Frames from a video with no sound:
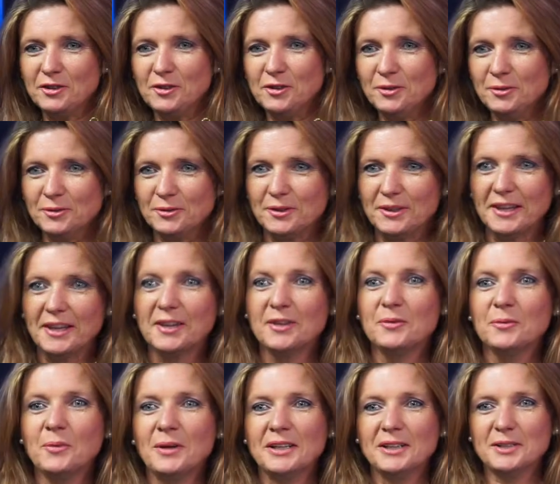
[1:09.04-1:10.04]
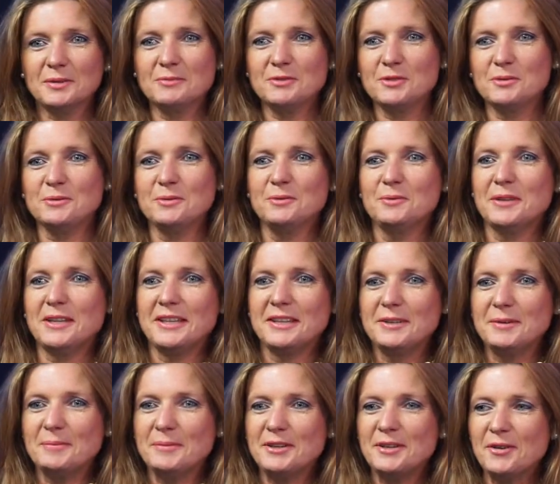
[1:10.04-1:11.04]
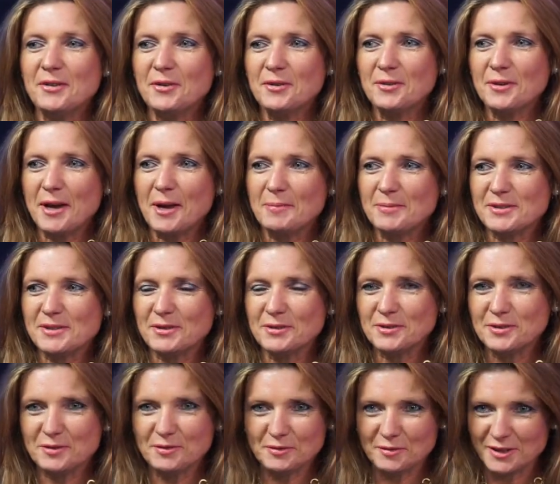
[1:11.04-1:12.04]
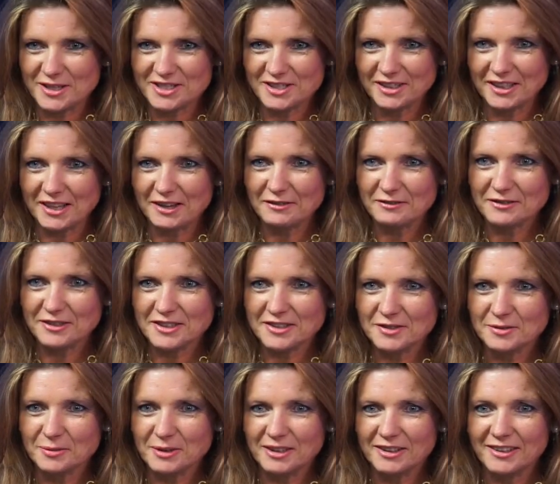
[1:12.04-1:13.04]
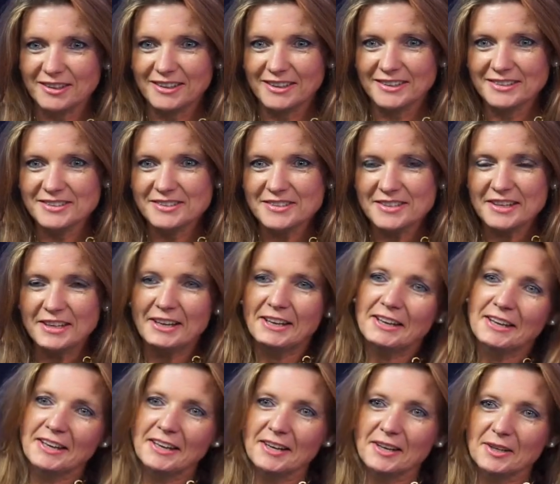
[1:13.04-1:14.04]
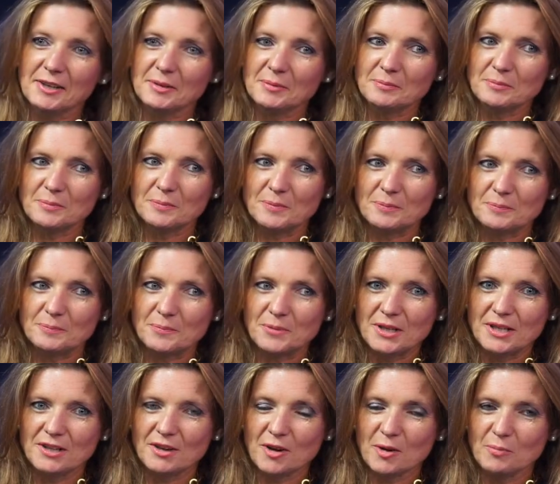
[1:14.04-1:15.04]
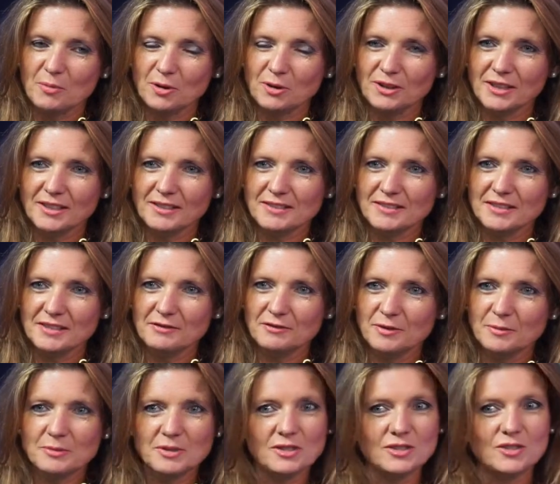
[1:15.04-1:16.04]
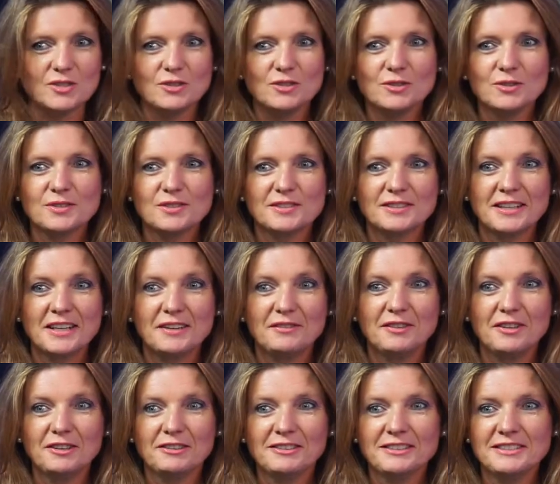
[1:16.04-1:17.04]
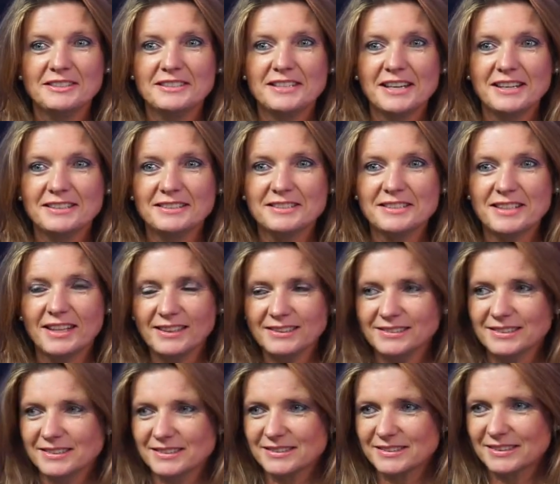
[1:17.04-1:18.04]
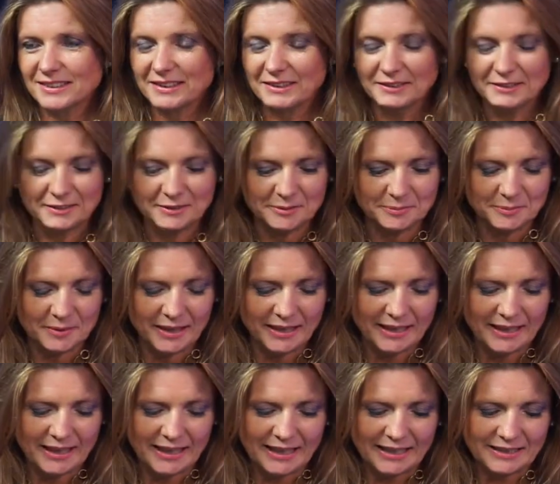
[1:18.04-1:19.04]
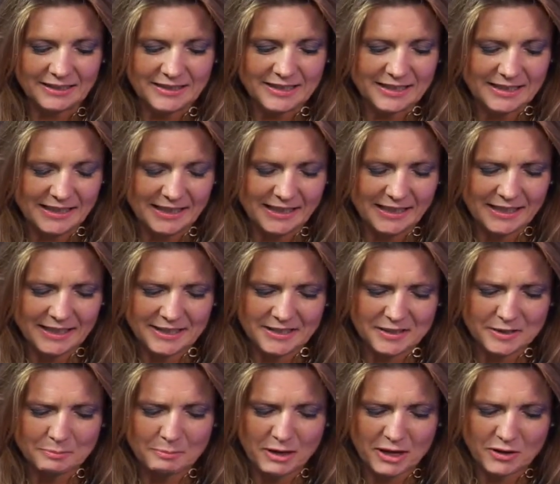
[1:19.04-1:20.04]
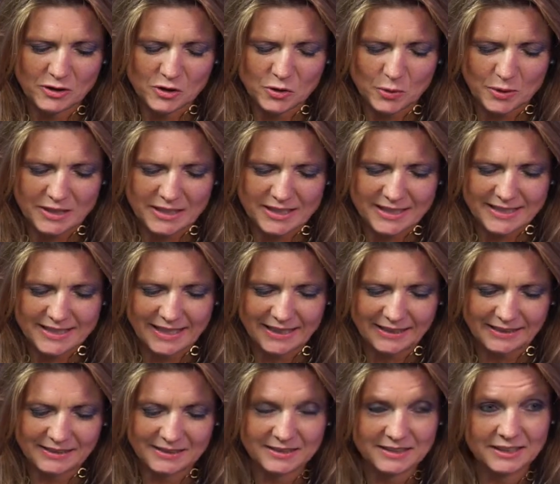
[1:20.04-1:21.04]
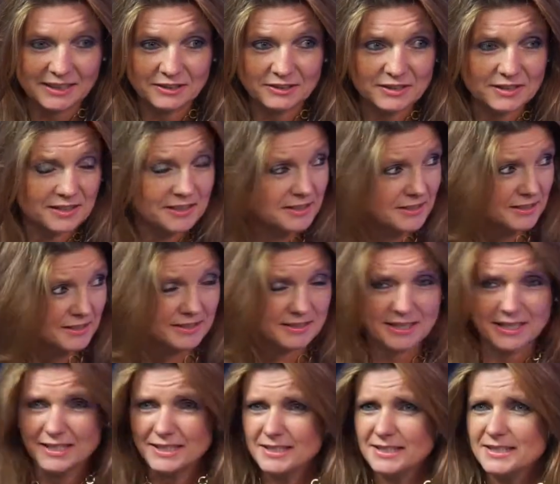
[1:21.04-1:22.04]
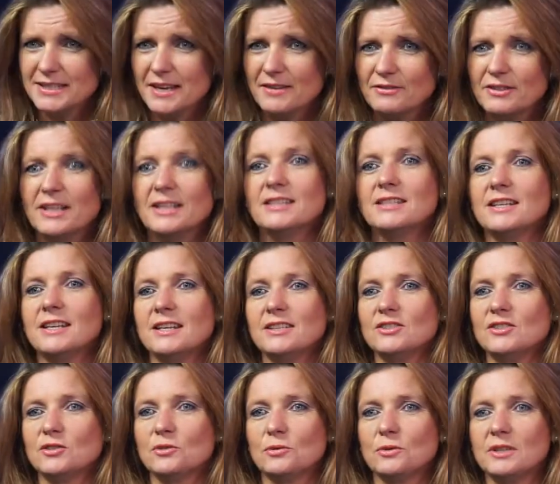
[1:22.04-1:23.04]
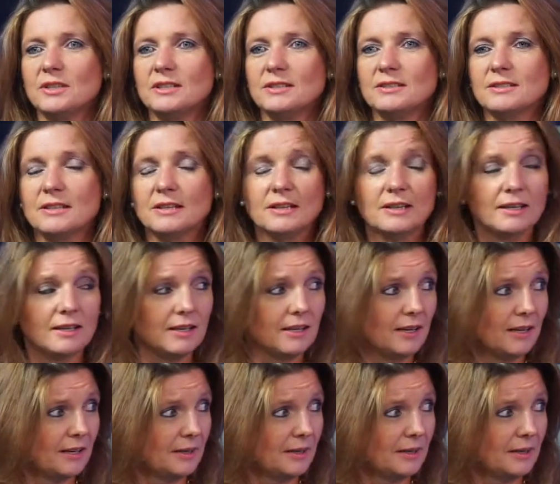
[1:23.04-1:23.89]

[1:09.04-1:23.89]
afternoon and welcome to another episode of Rachel Gaffney's Real Ireland. We are broadcasting from the studios live here in Dallas, Texas. And today is May the 22nd and outside it's 87, 88 degrees.